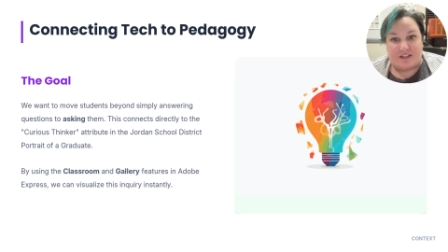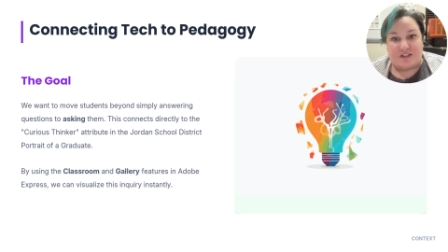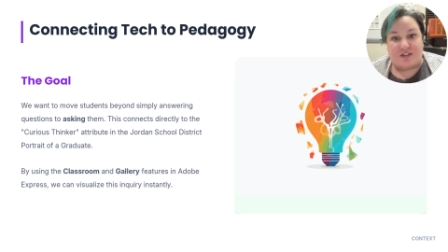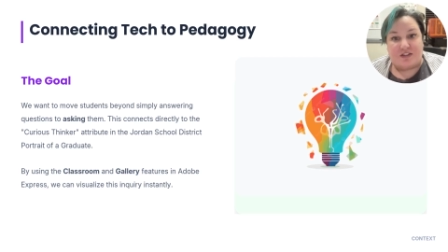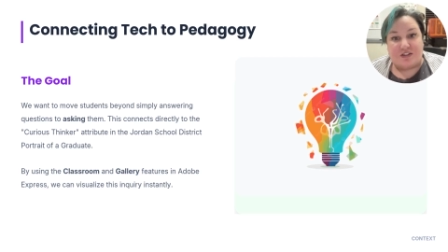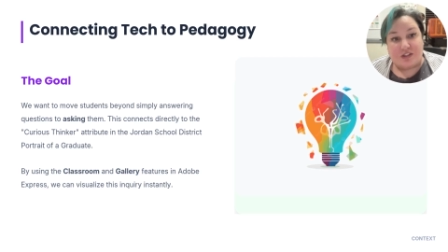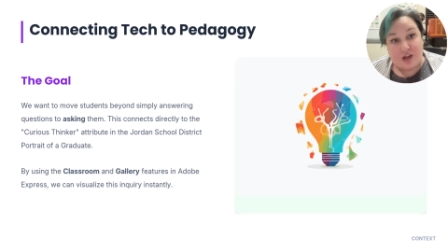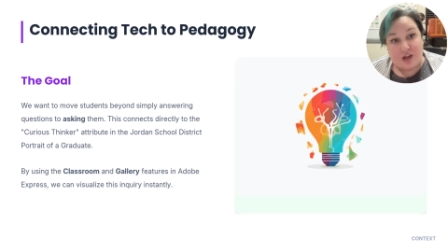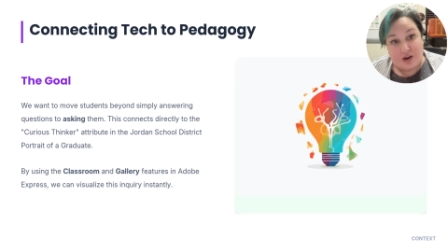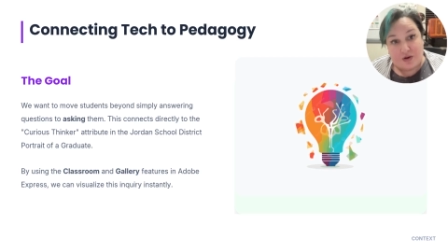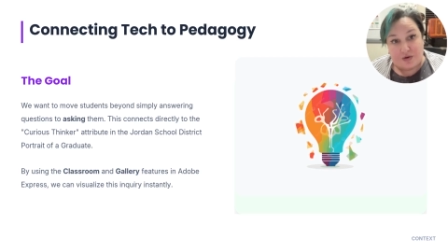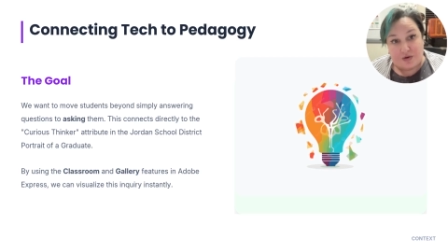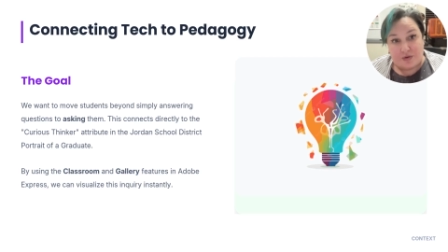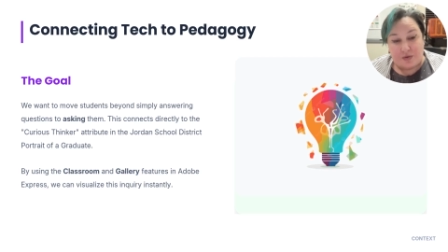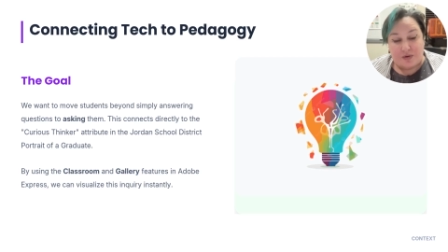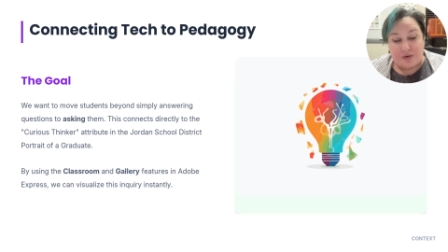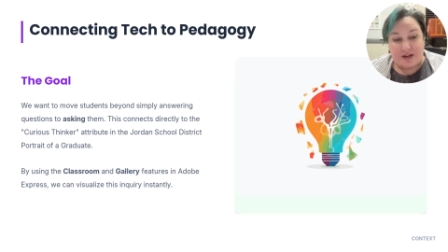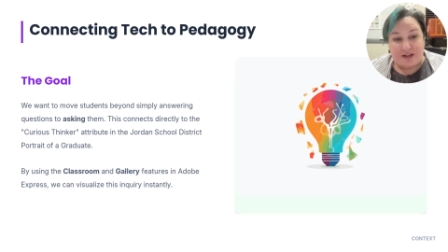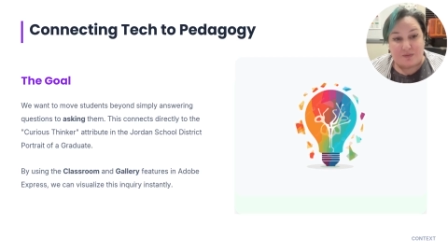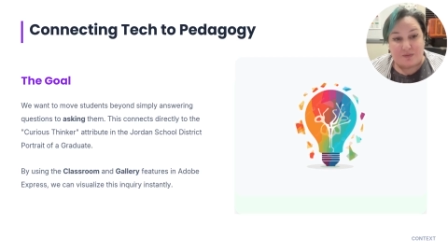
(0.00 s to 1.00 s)

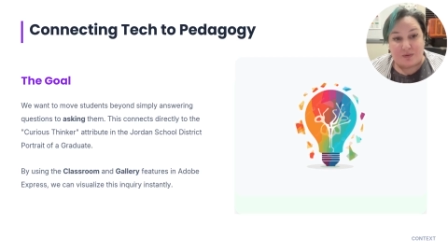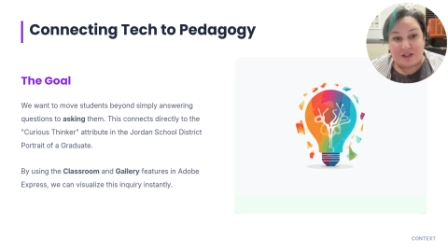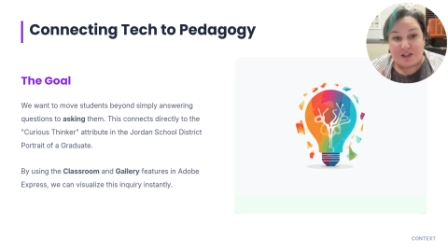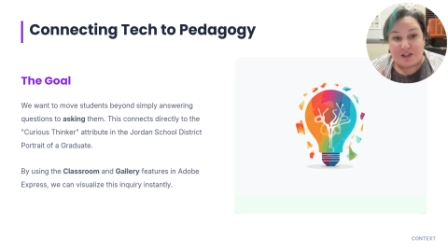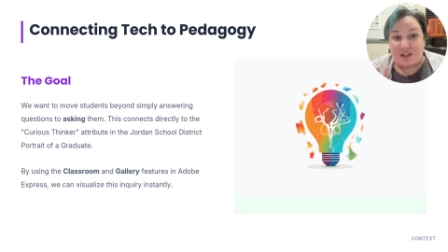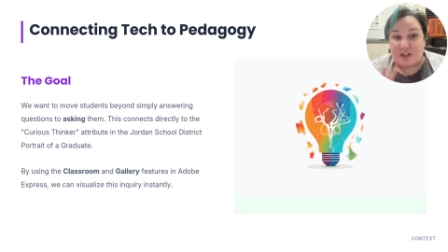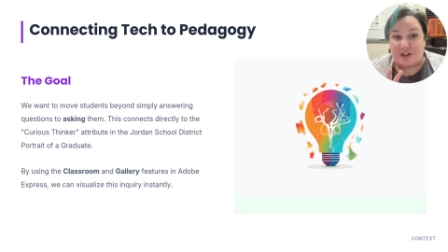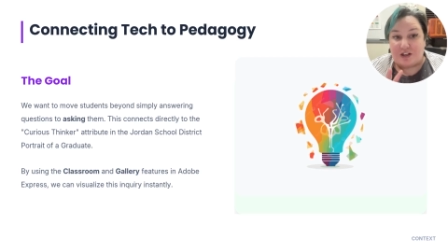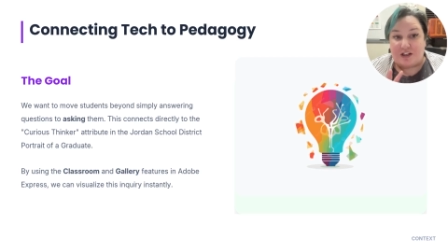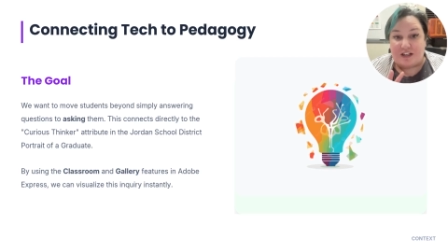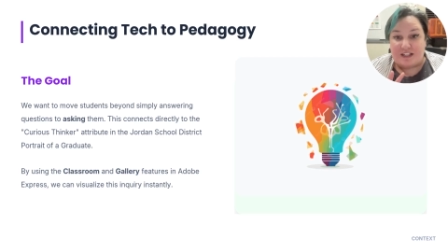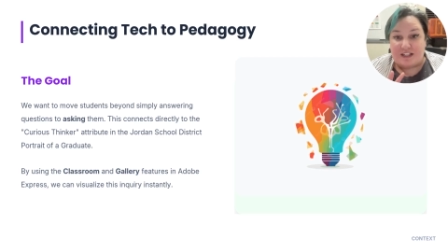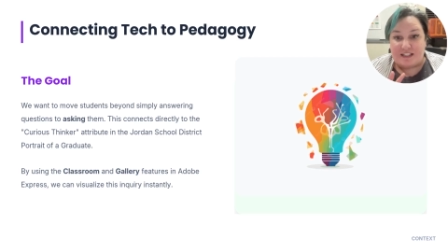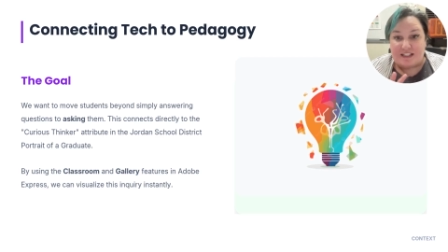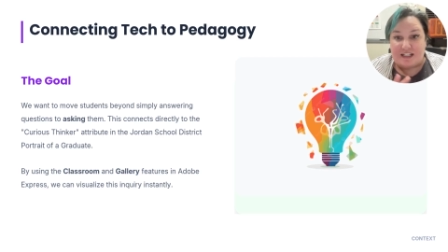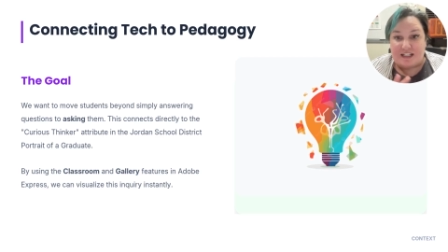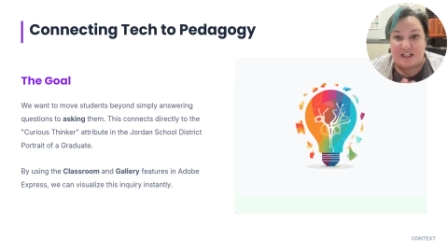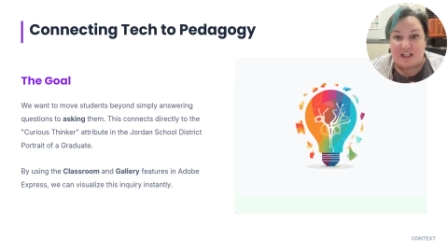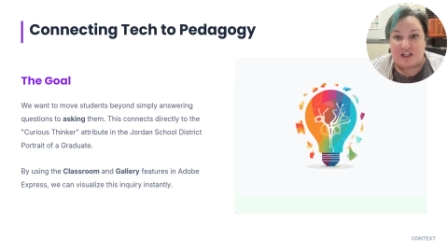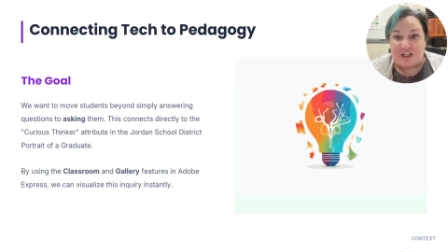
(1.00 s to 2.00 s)
So, with Curious
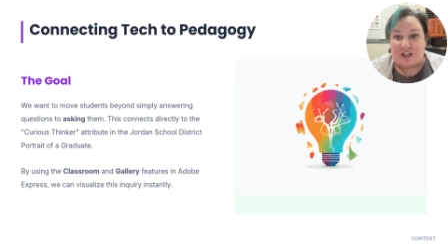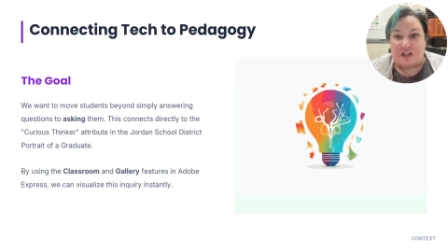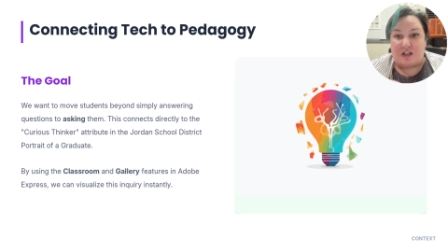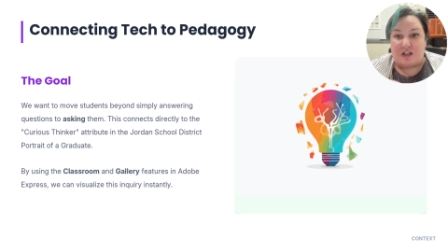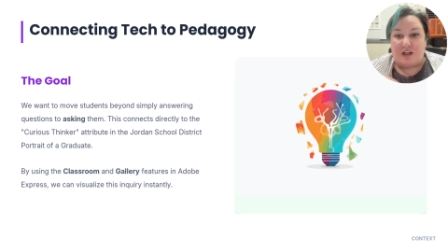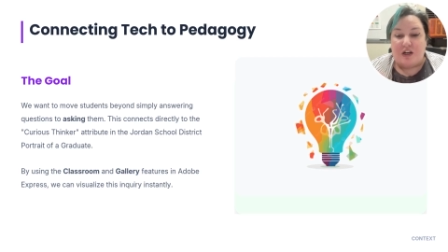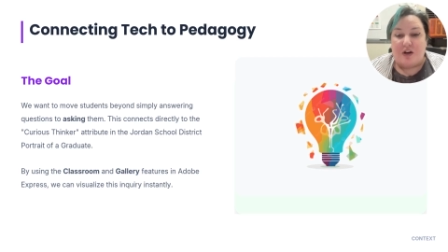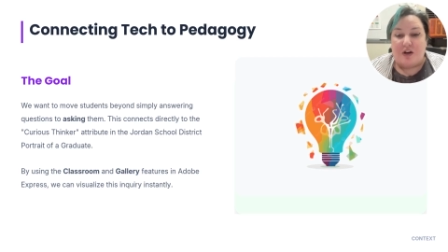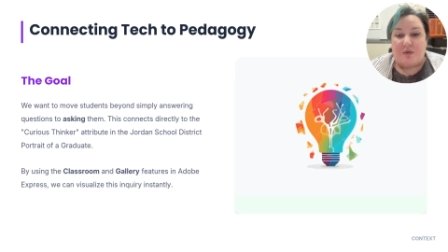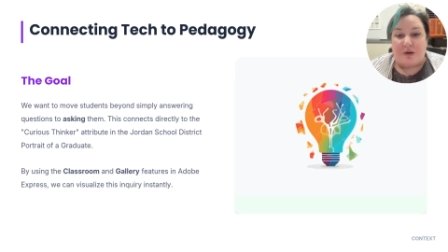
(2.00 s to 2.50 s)
Thinker,